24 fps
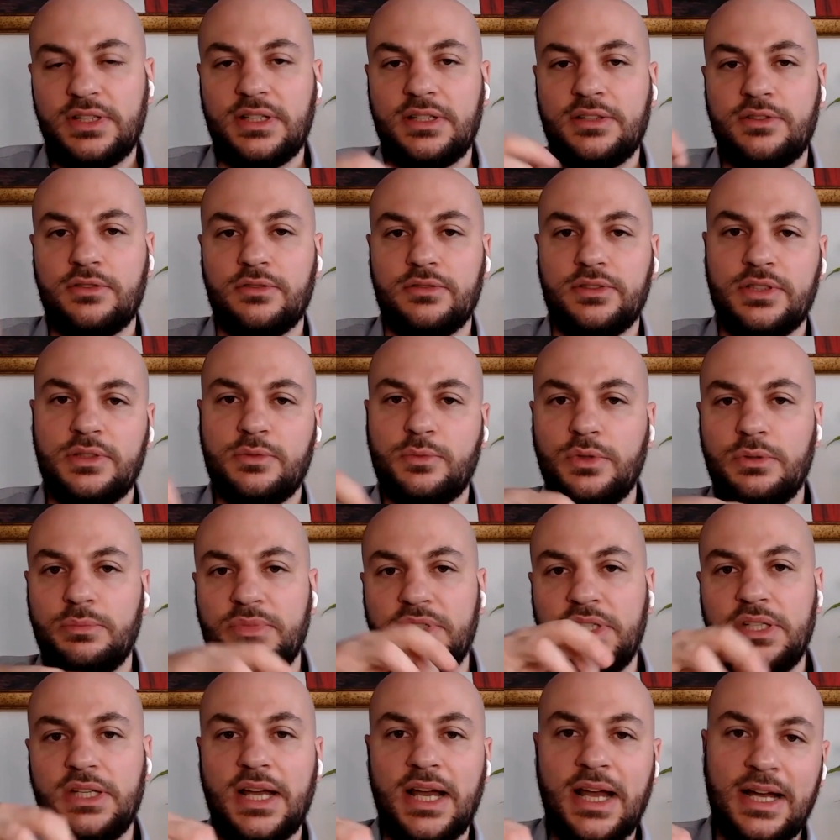And so there will
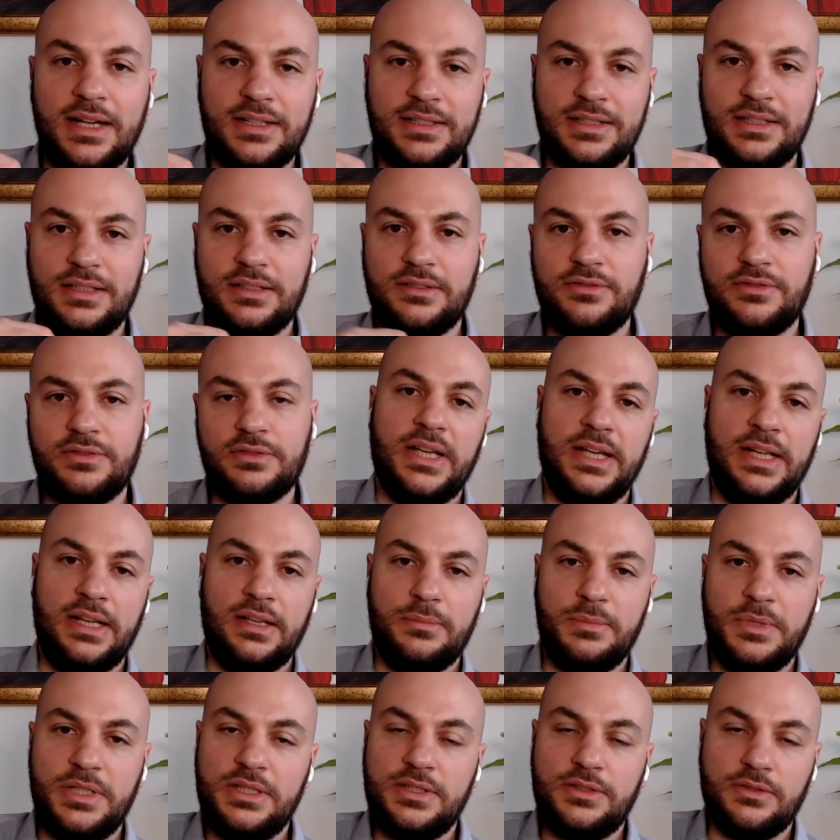be active
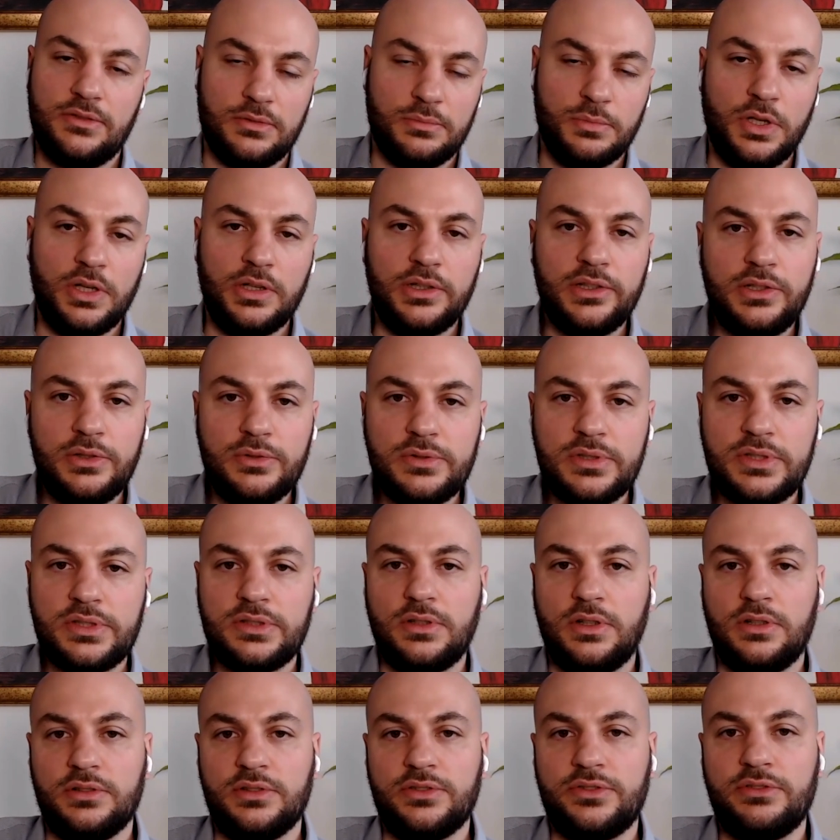elements or molecules
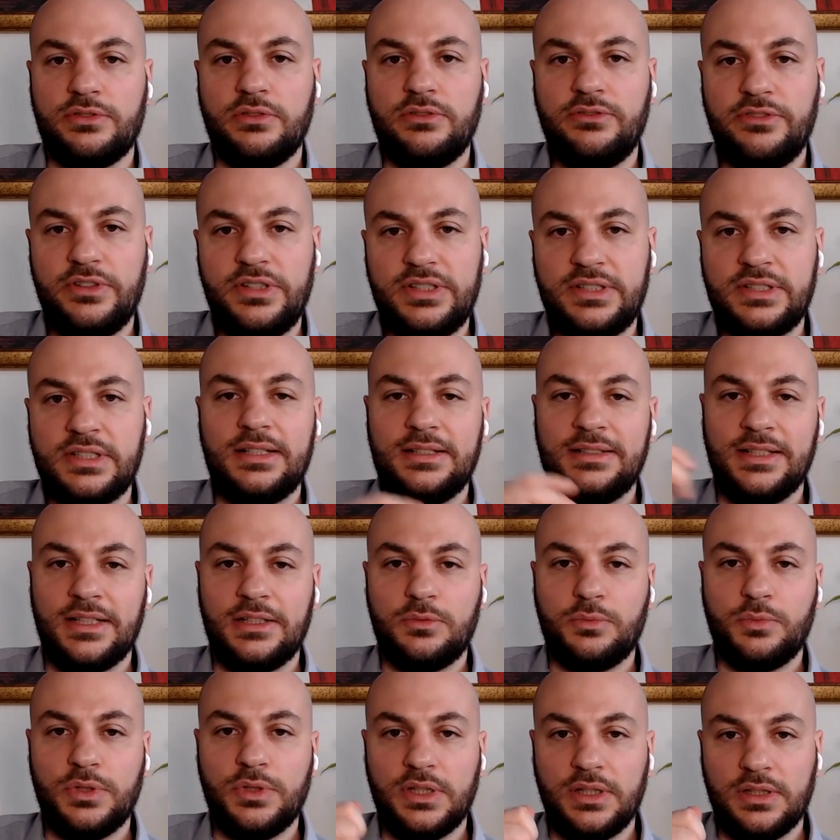on the surface
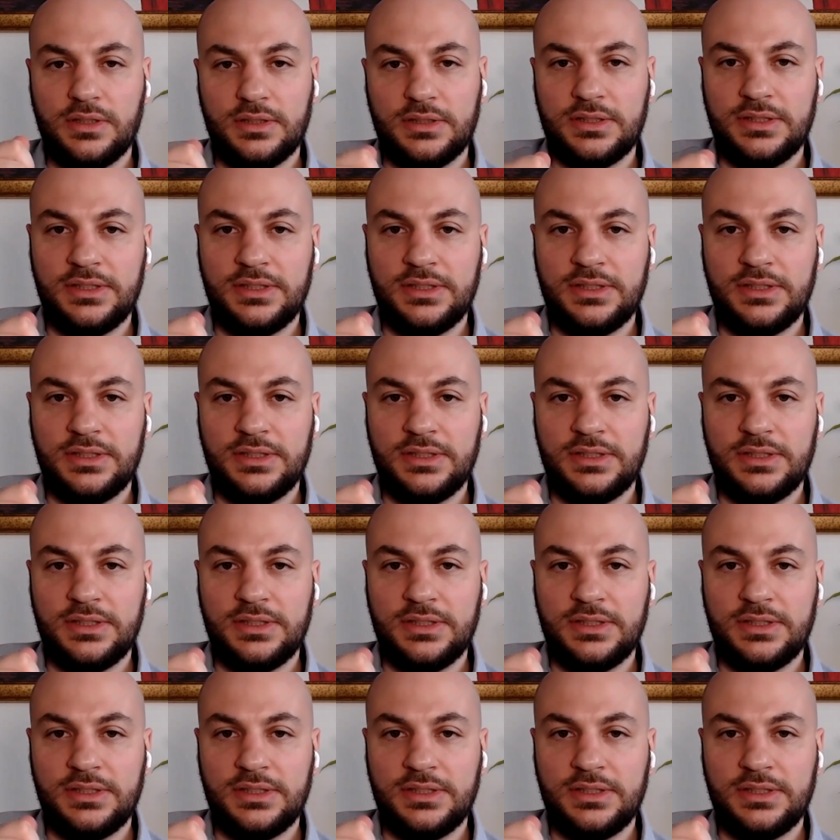that will